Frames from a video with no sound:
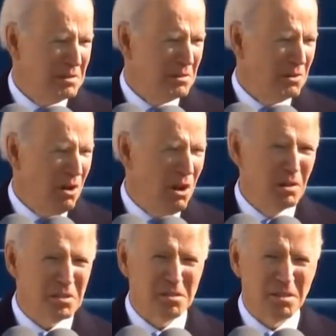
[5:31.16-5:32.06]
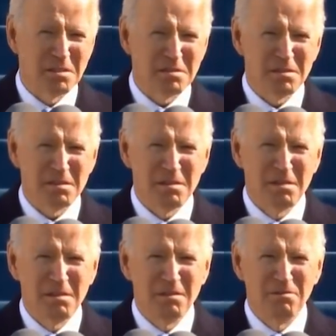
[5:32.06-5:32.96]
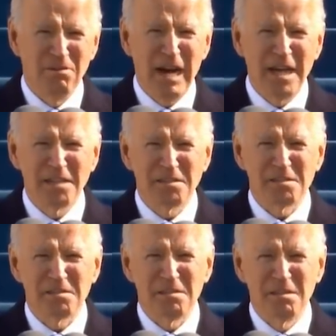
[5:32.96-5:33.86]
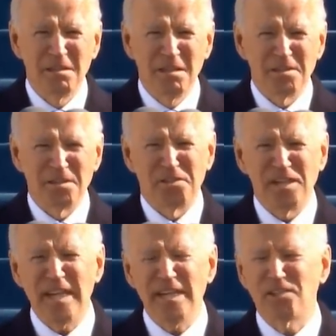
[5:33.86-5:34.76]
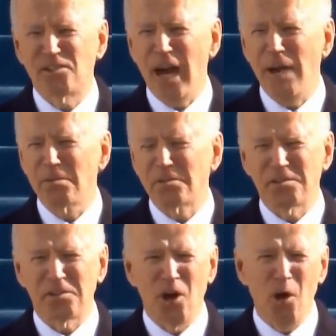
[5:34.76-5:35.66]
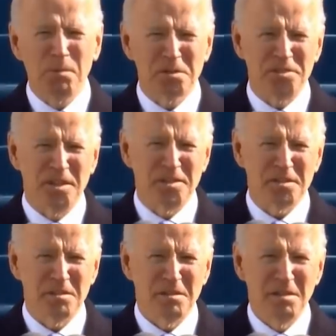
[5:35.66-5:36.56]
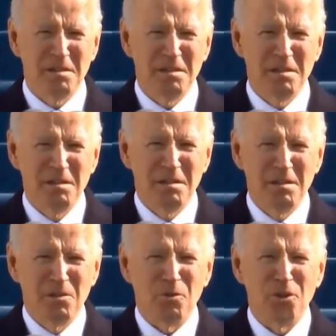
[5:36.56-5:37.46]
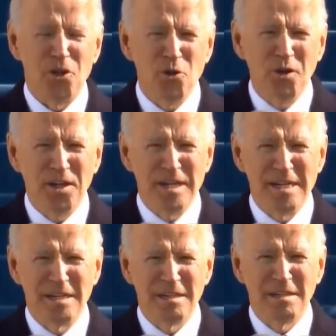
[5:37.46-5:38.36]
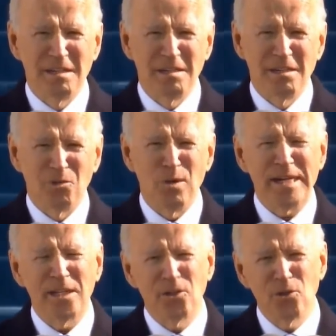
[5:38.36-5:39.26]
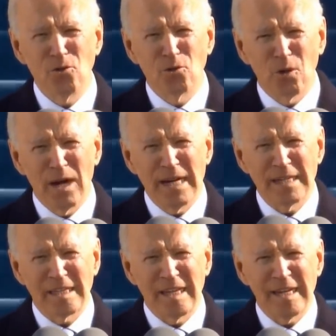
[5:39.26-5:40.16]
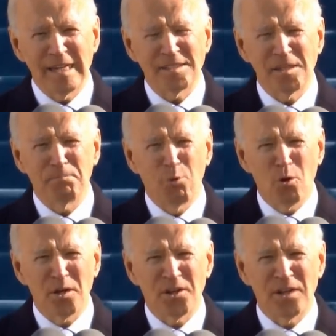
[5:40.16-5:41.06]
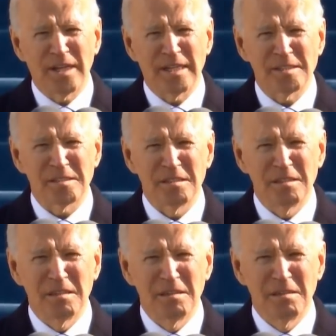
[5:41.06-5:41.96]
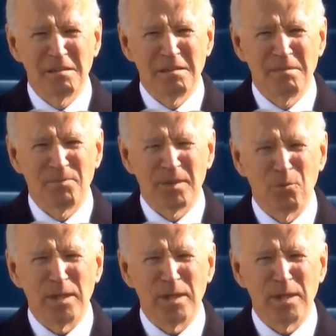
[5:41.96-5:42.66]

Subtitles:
lawlessness, violence, disease, joblessness, and hopelessness. With unity, we can do great things, important things. We